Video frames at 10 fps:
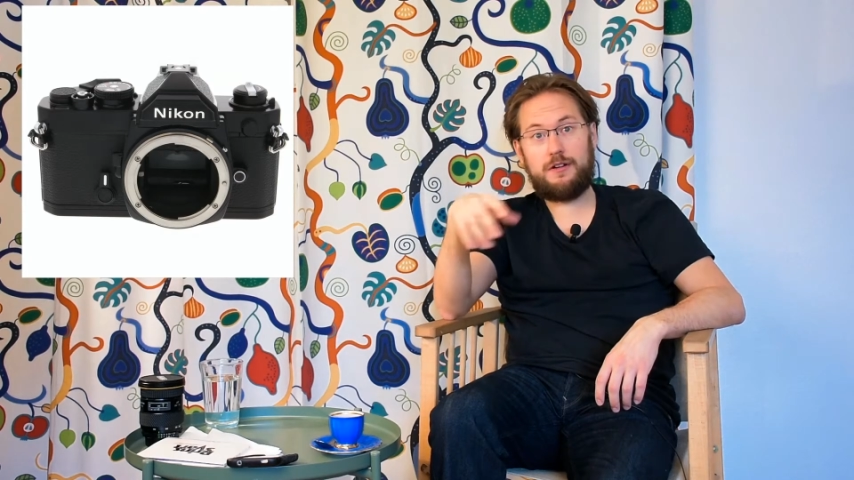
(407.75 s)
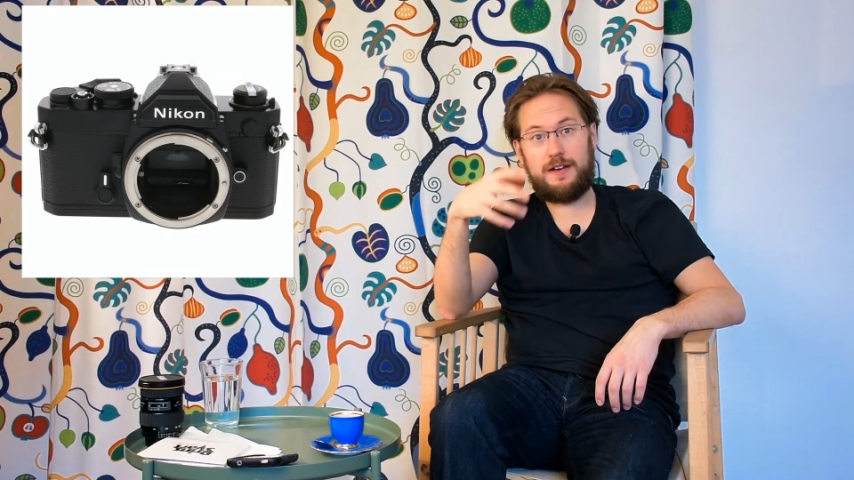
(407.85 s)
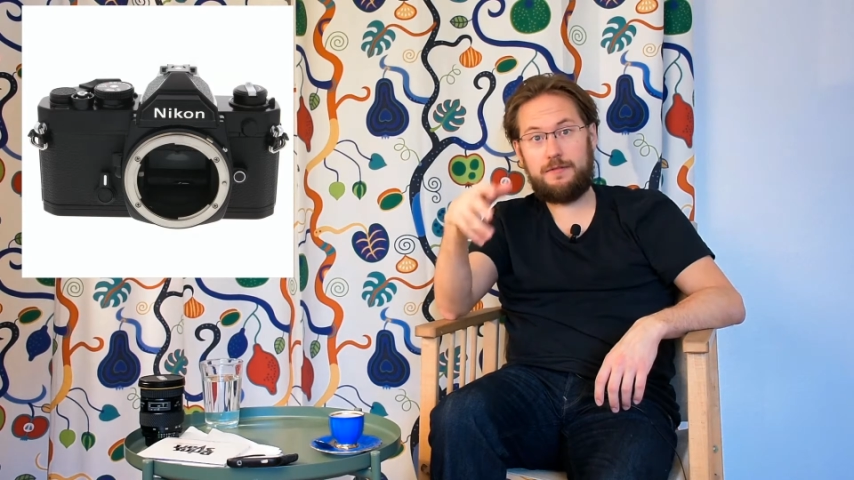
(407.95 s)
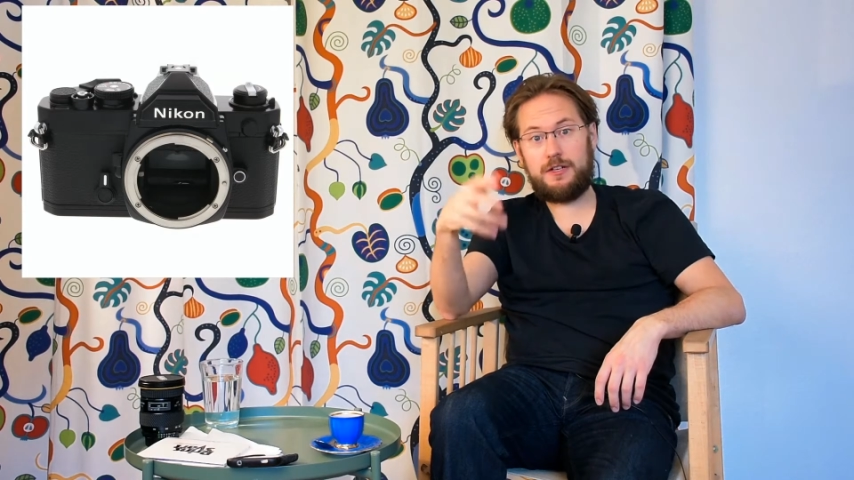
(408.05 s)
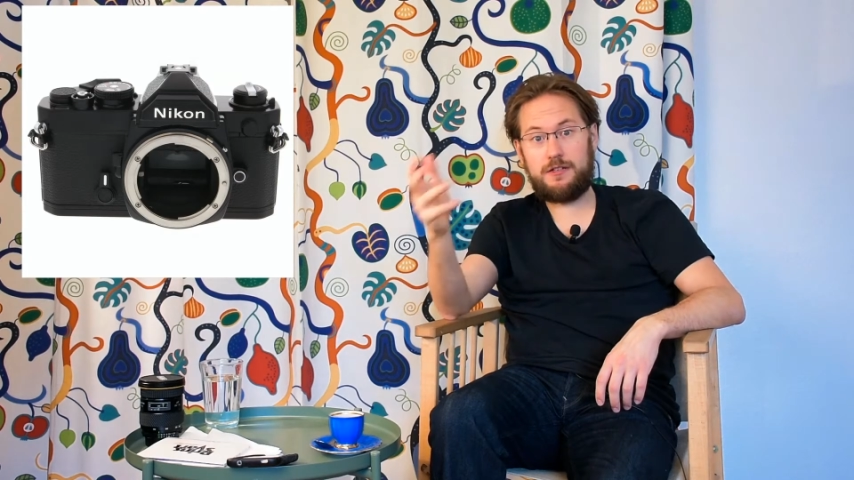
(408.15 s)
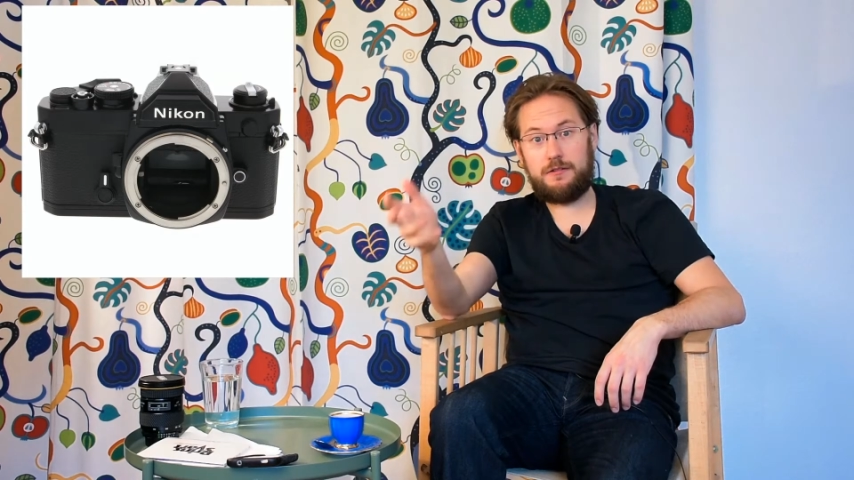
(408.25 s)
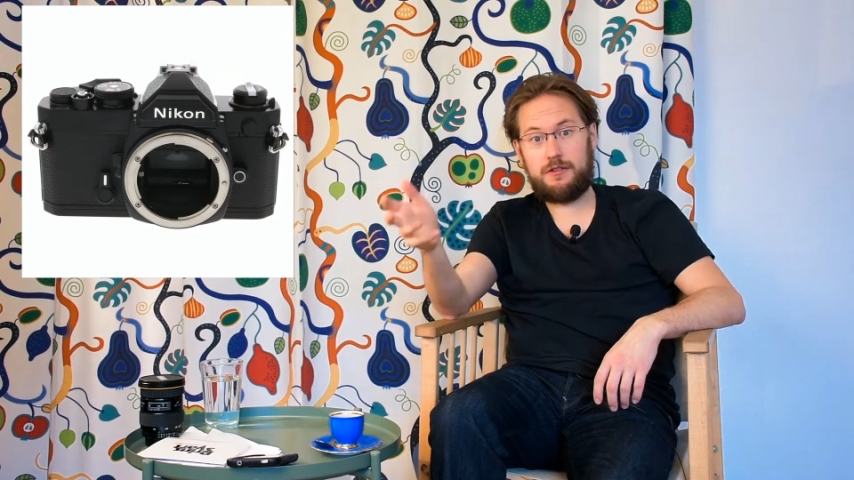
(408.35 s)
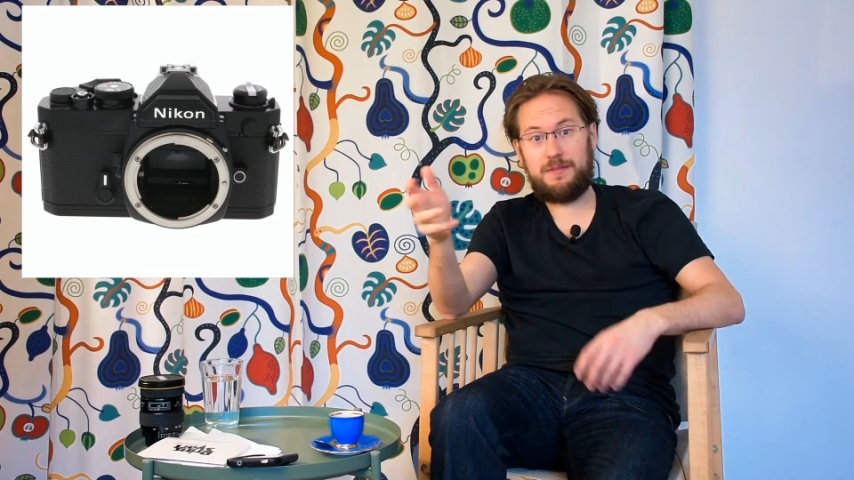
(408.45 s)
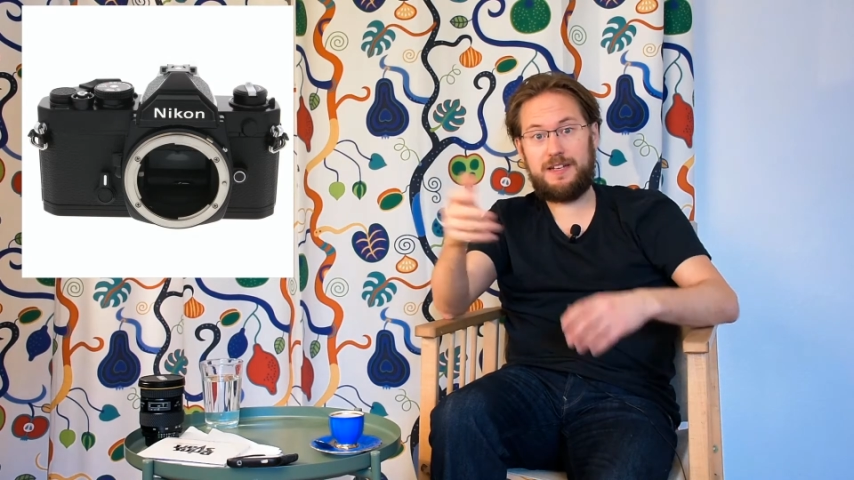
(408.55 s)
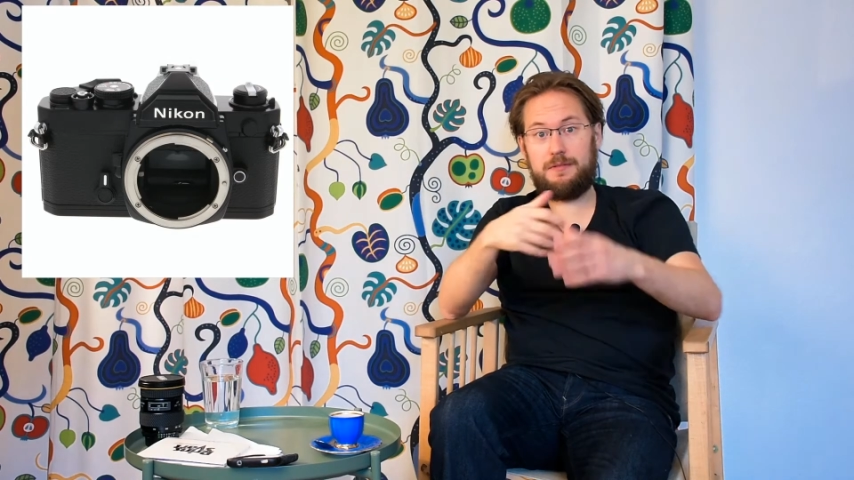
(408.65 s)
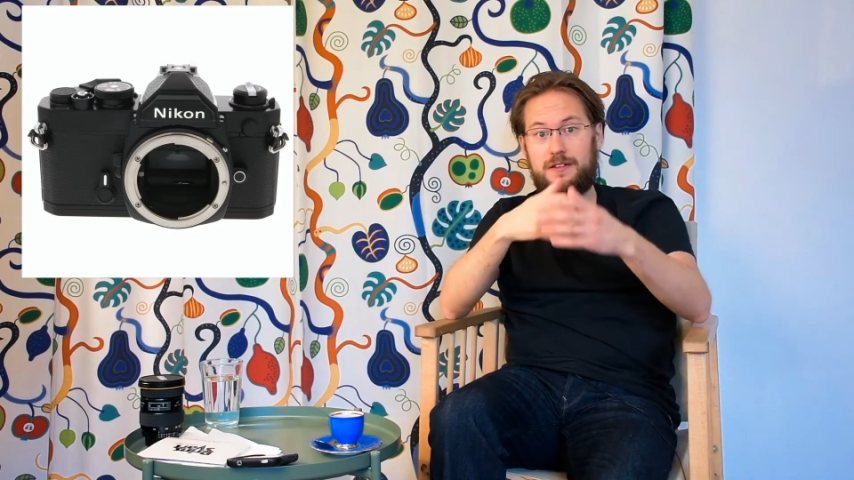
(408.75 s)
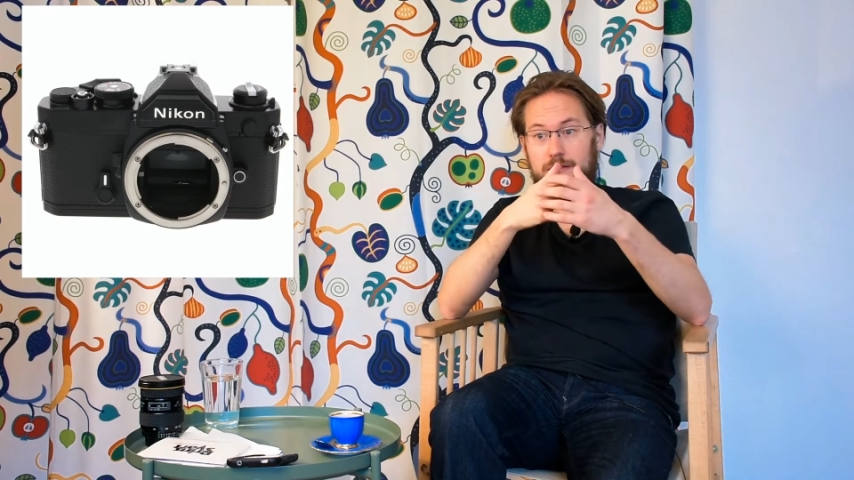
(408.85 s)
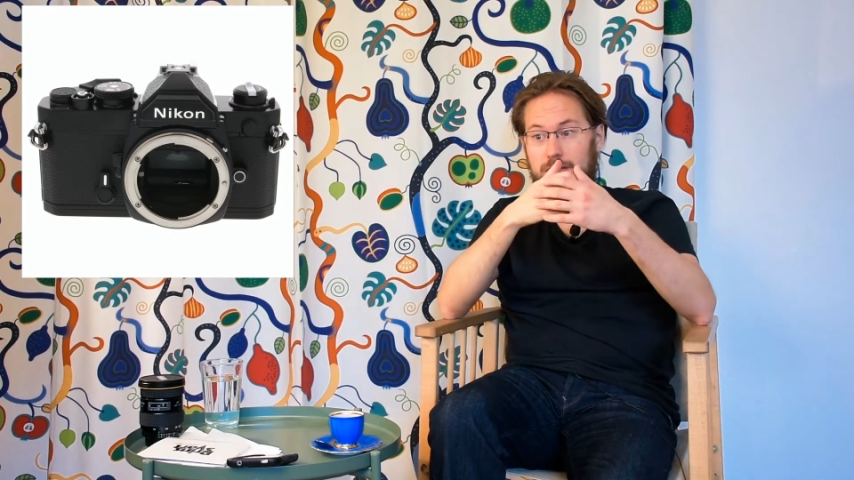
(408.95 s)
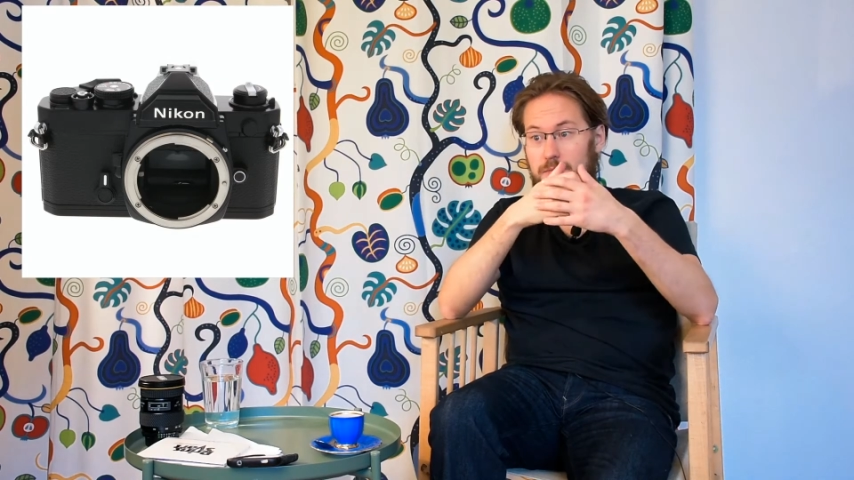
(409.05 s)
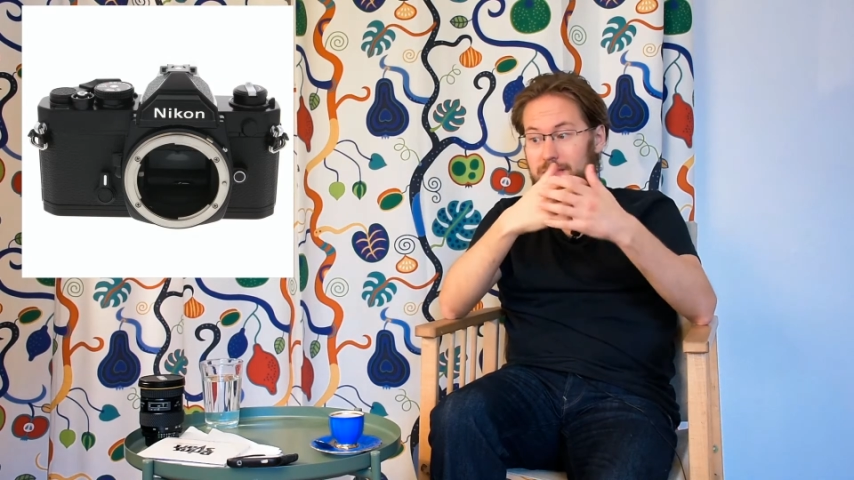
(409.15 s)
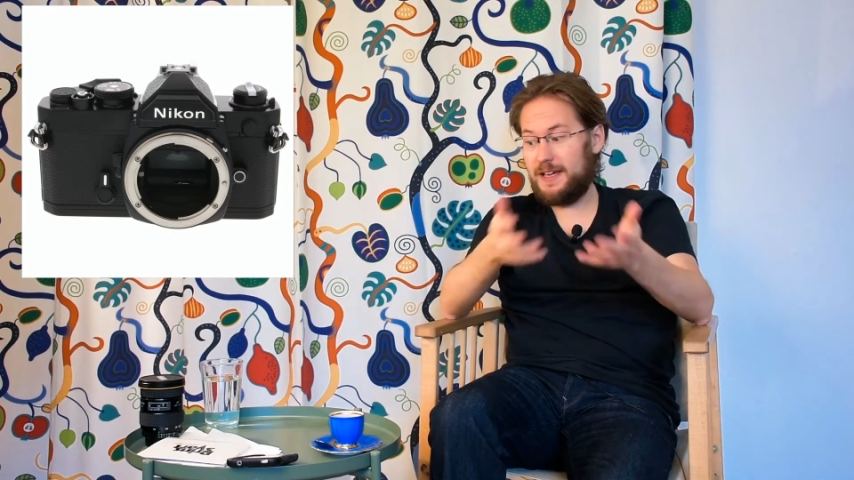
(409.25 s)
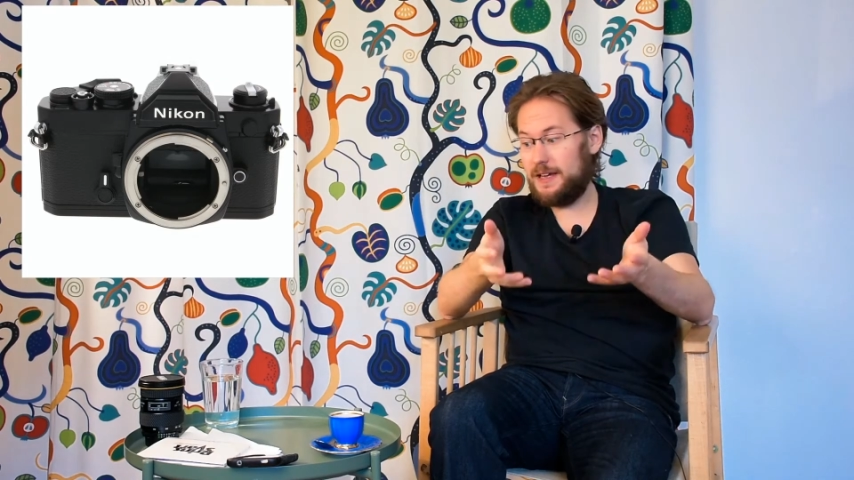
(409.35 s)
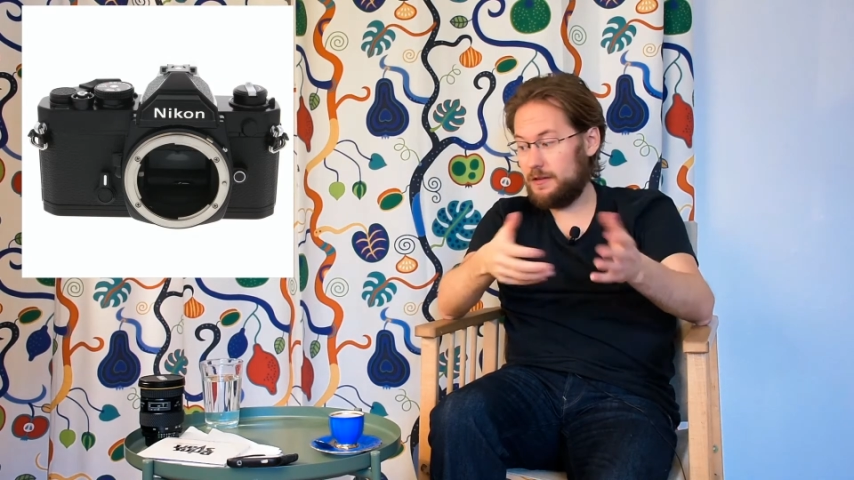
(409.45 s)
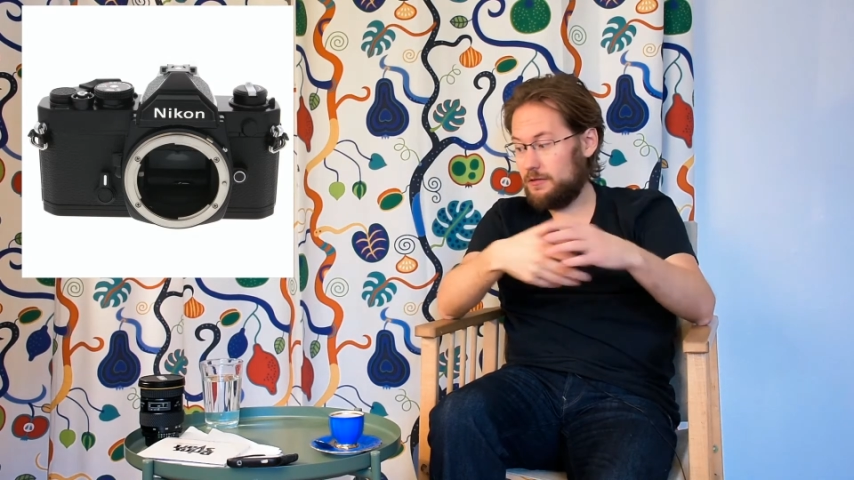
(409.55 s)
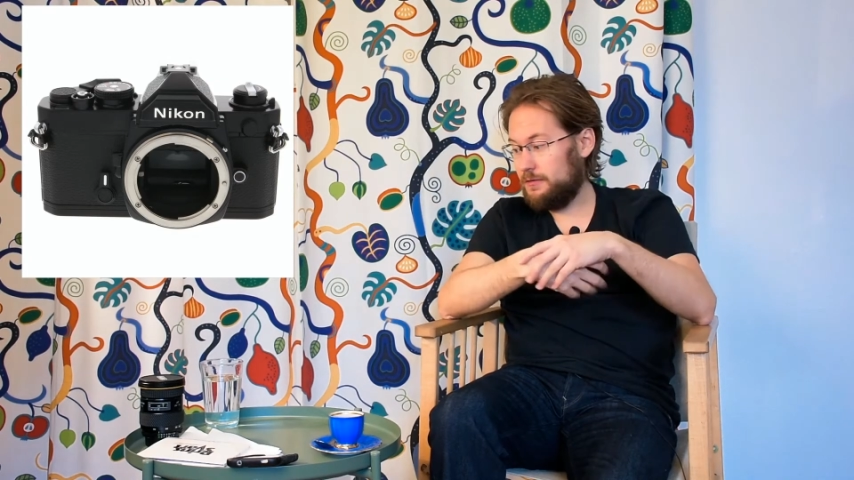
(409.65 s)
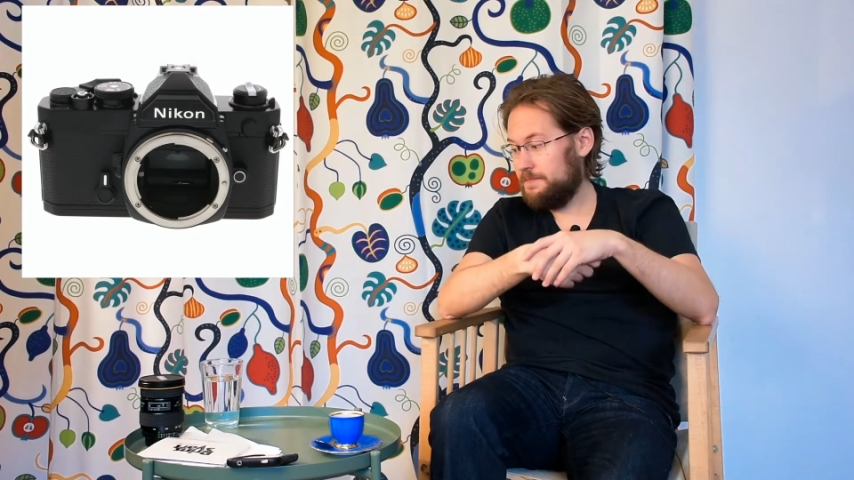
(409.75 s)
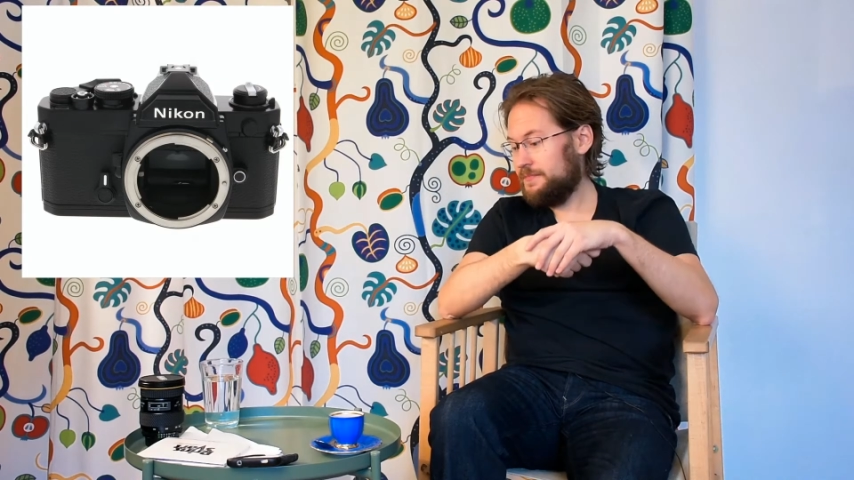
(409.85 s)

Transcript: on every shutter speed because it's mechanical.